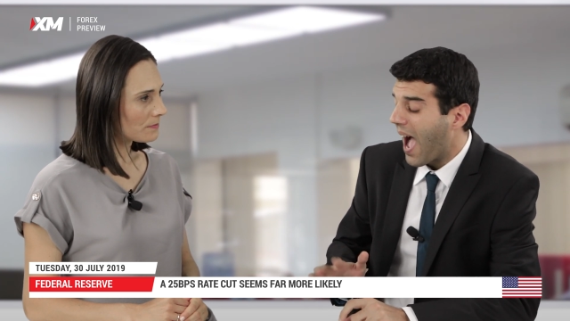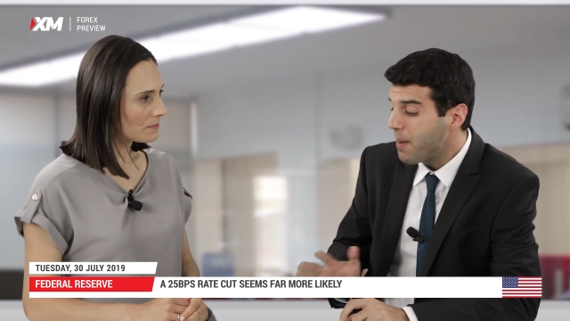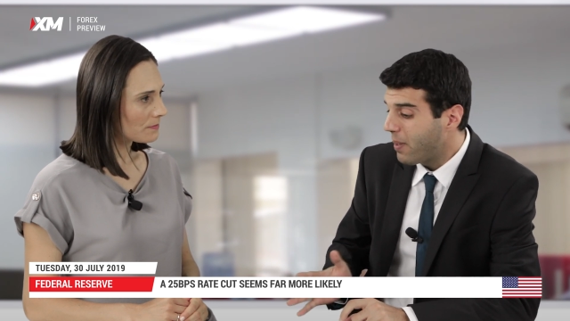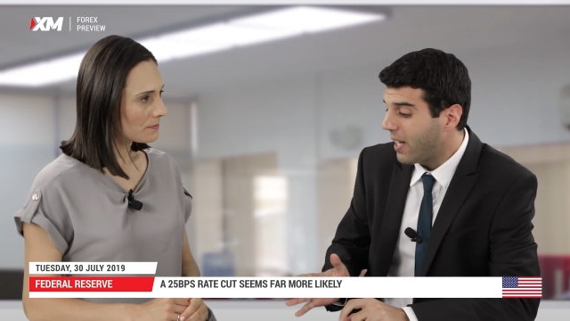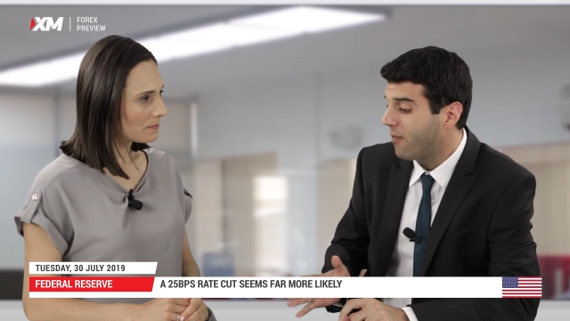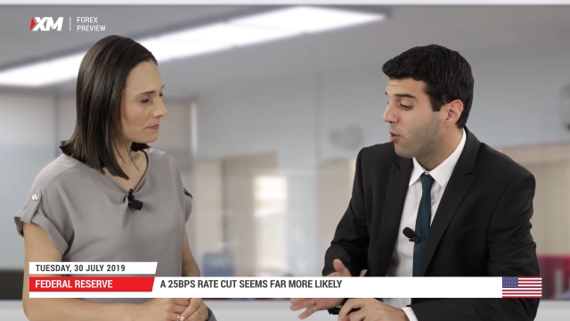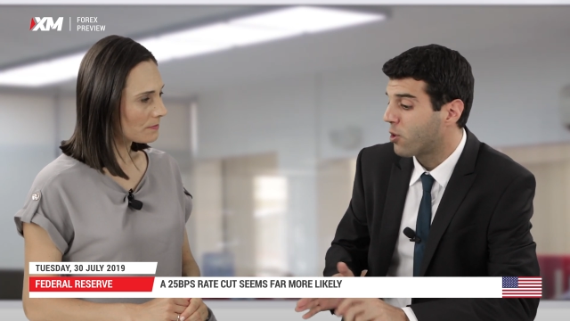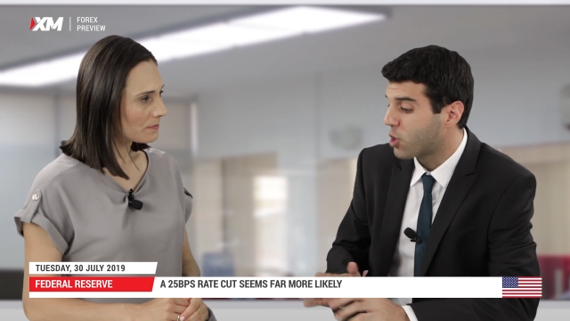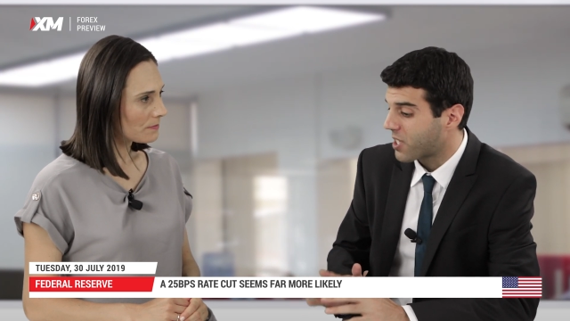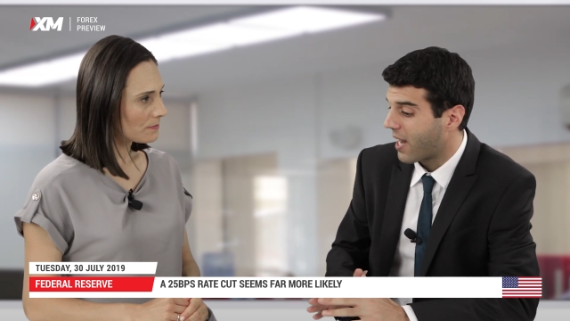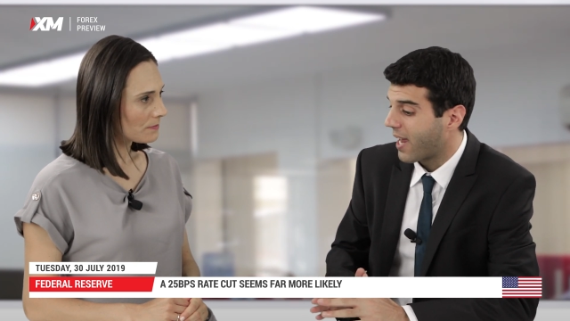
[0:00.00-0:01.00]
Speaker 1: I believe
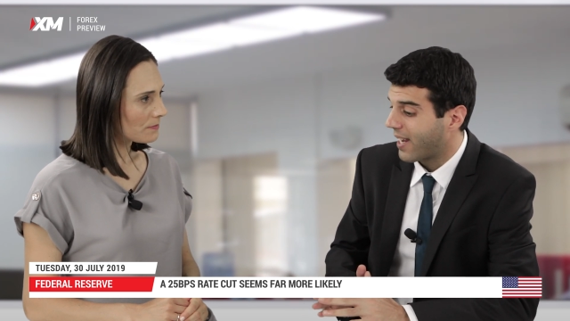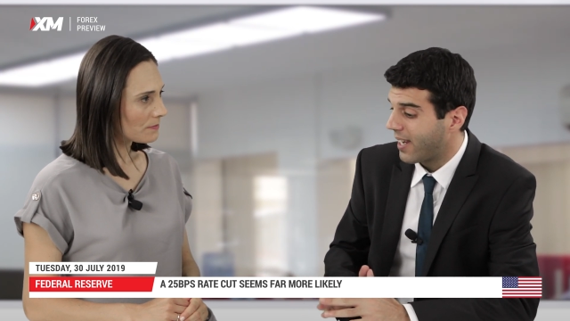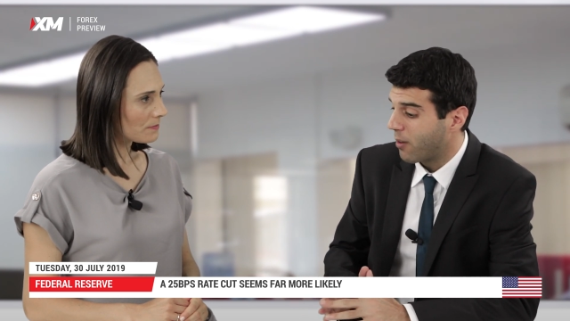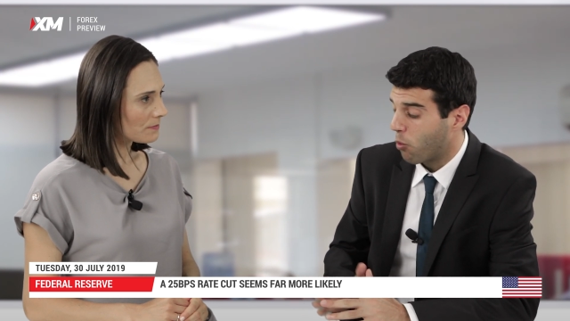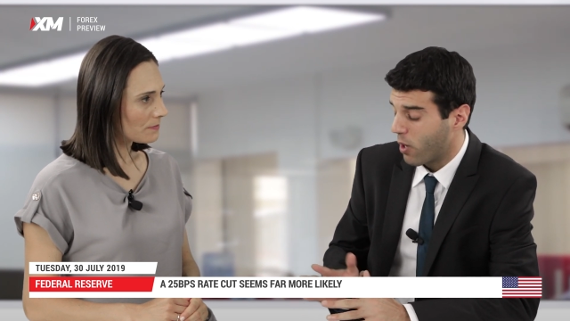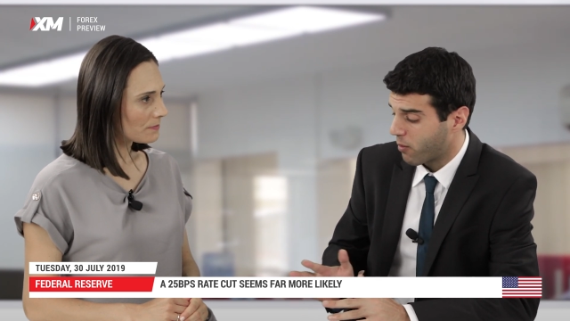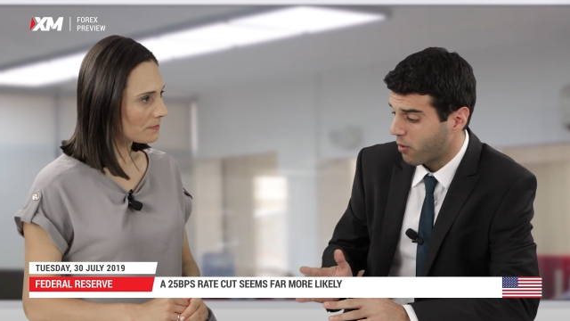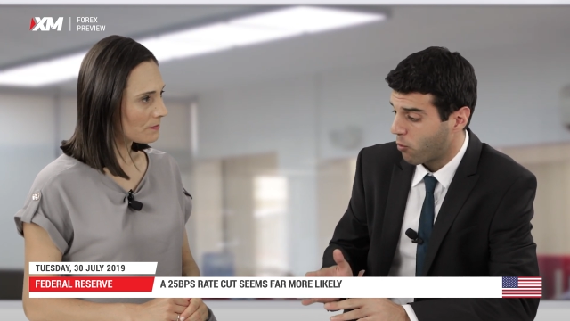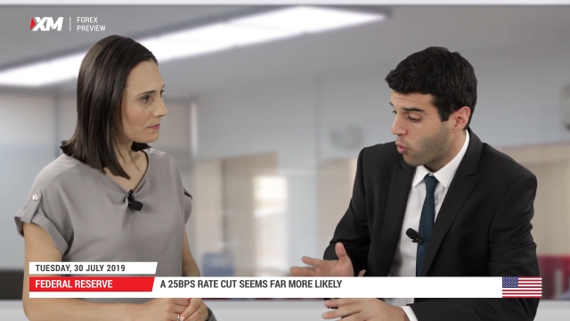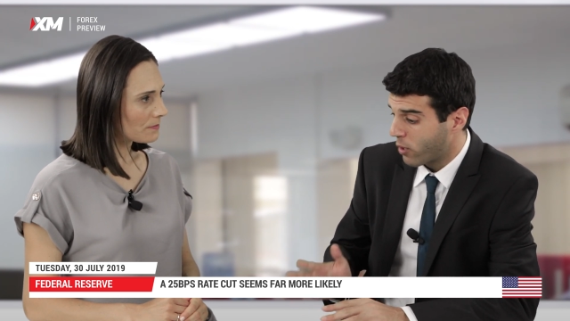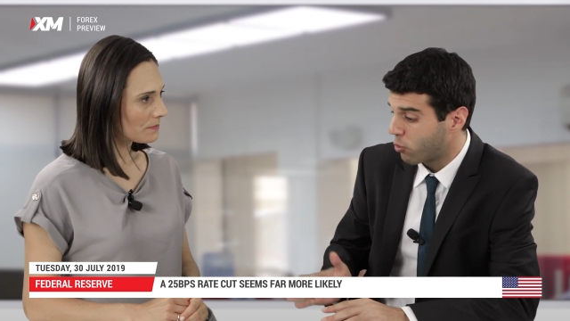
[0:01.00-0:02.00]
we're just likely we're
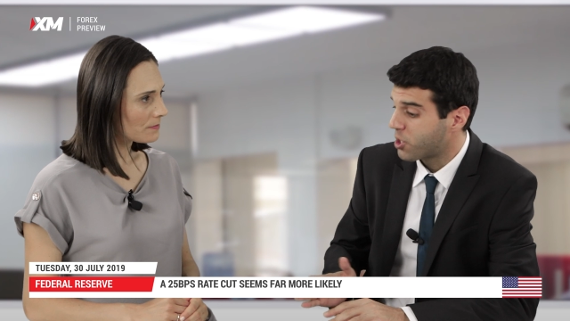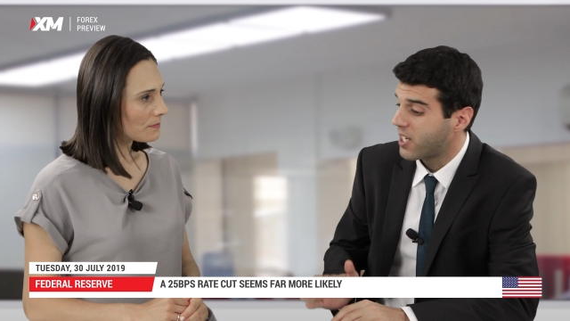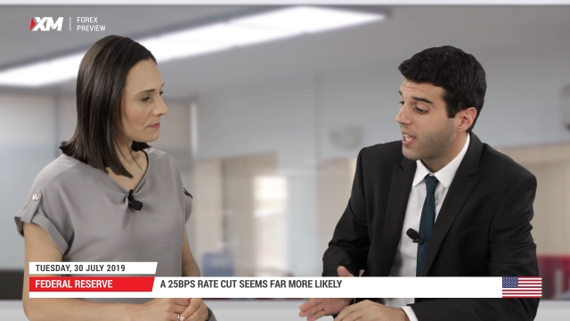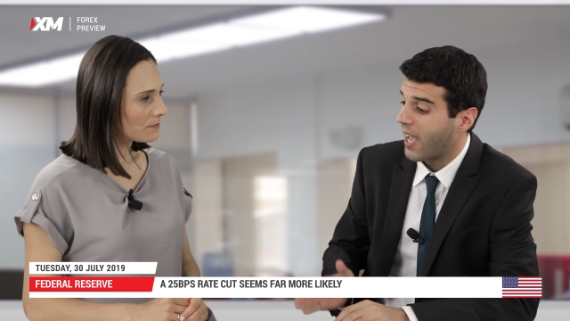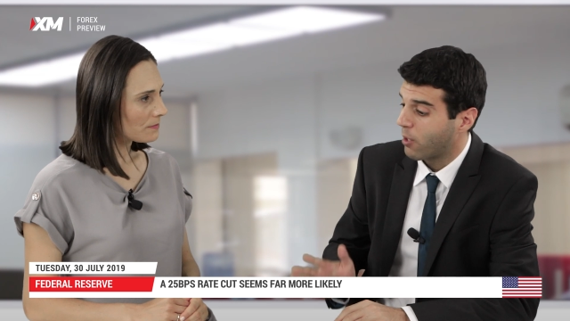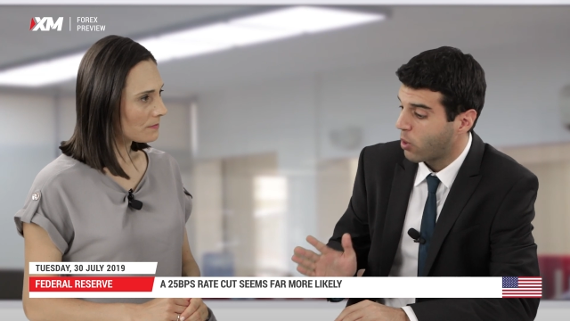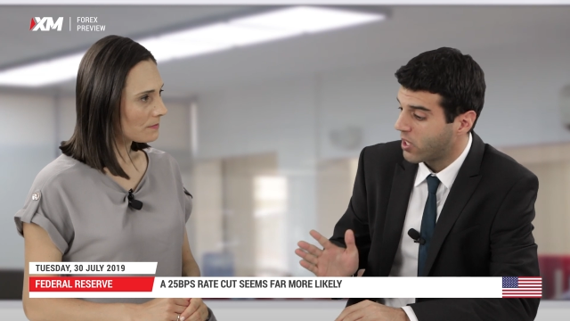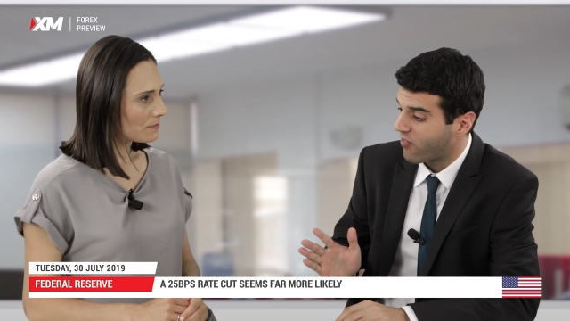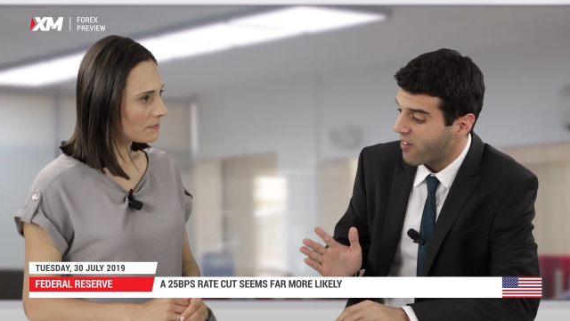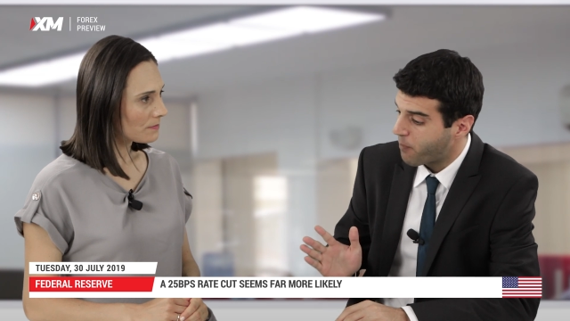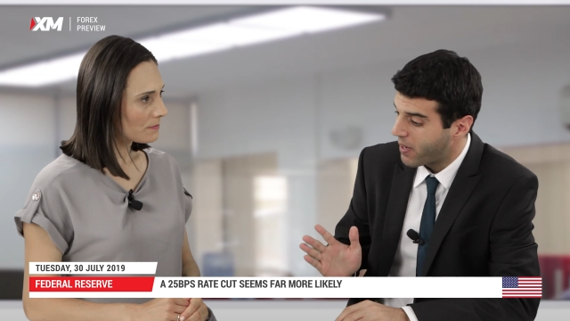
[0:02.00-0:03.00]
going to see a
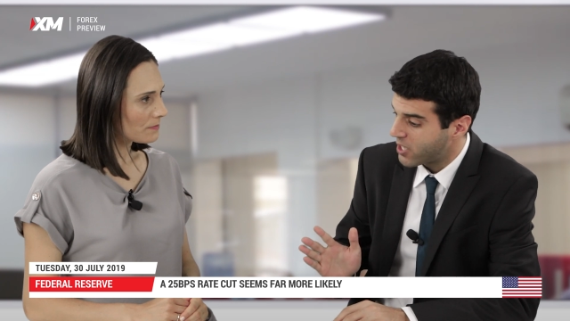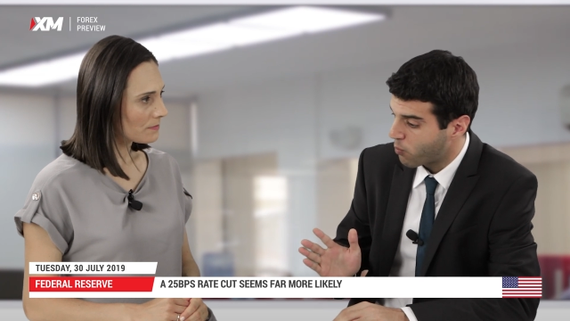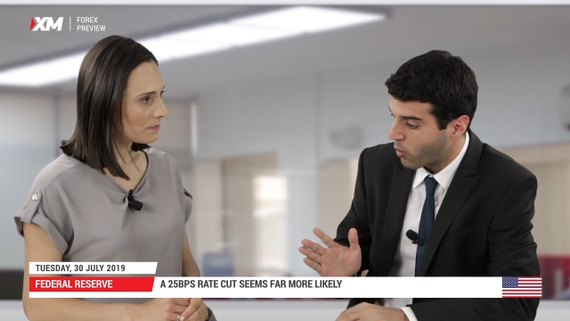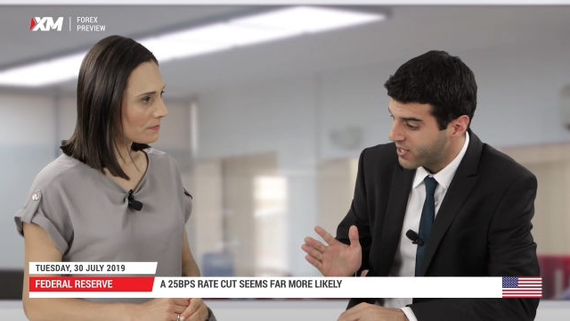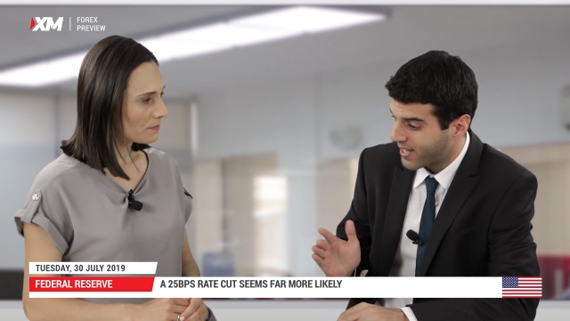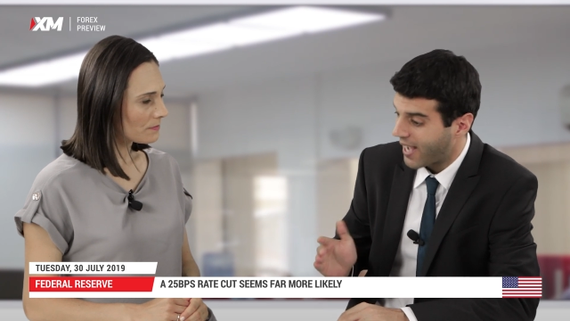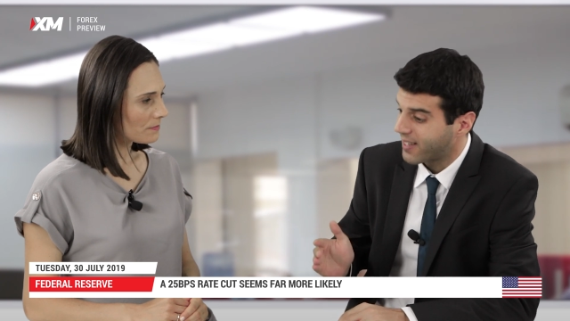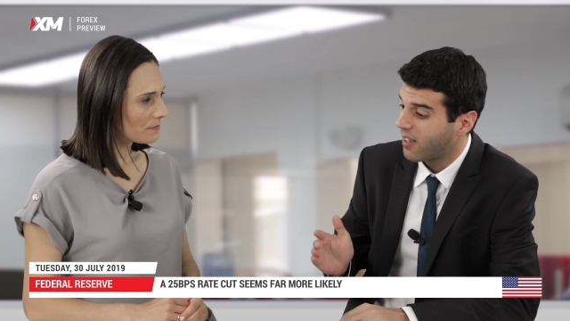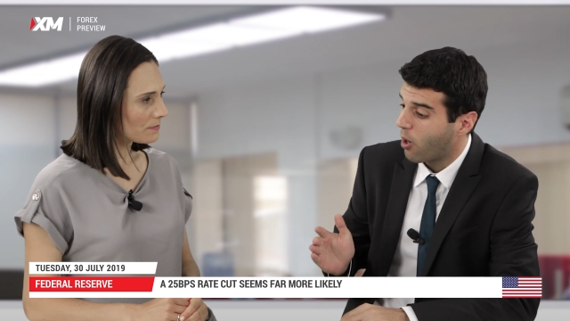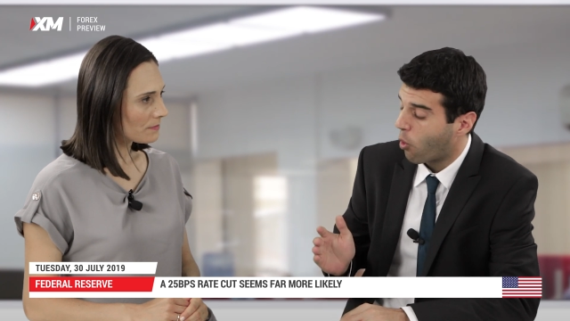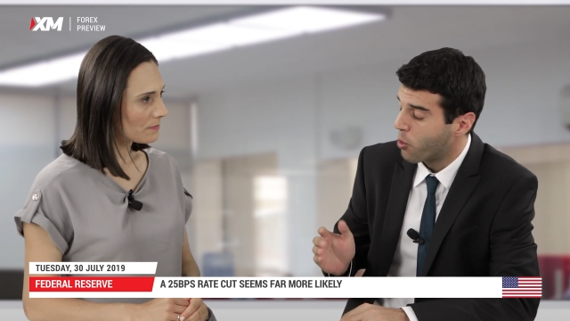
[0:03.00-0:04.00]
twenty-five basis points
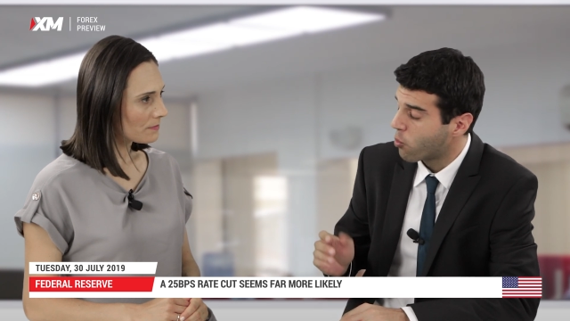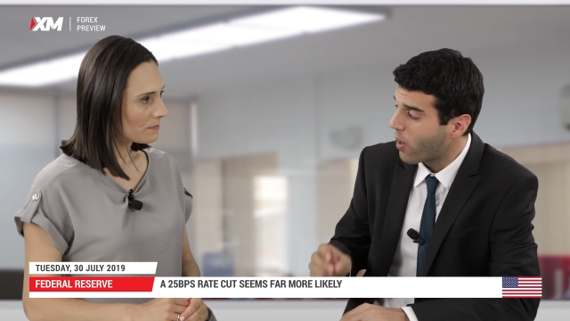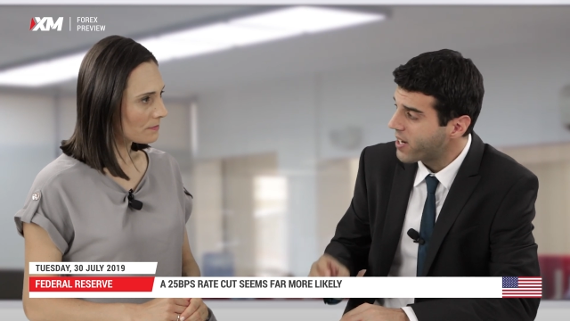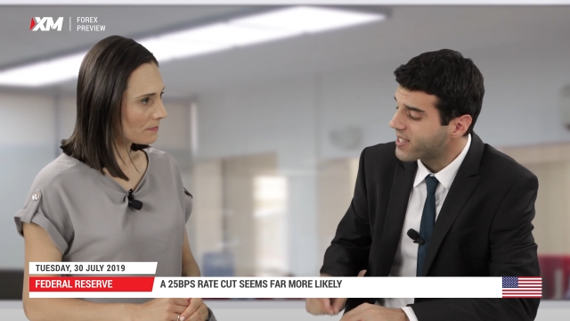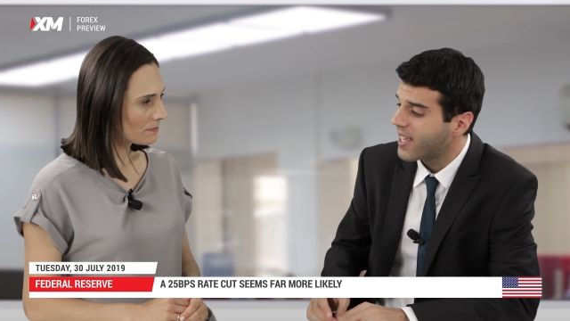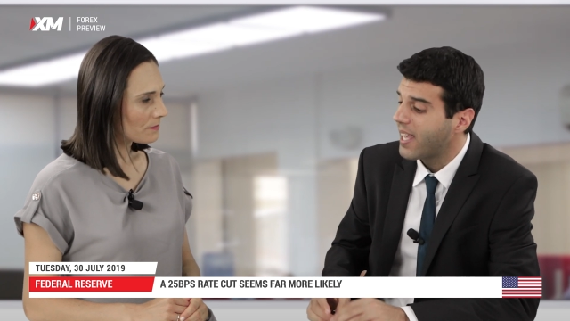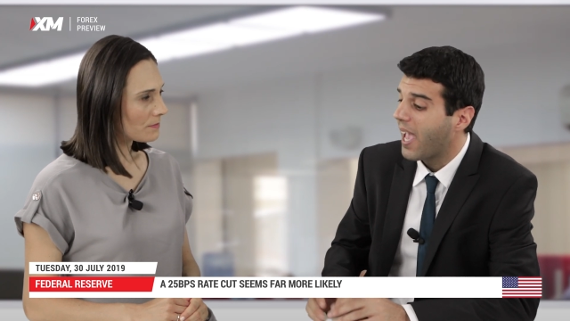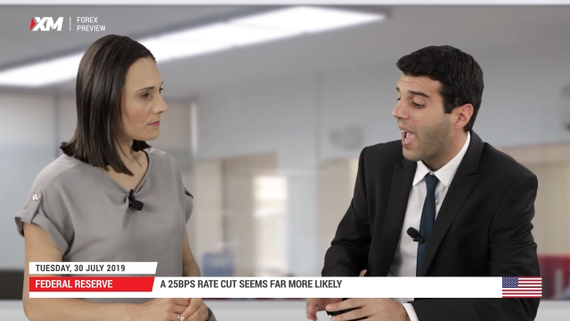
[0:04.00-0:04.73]
cut on Wednesday,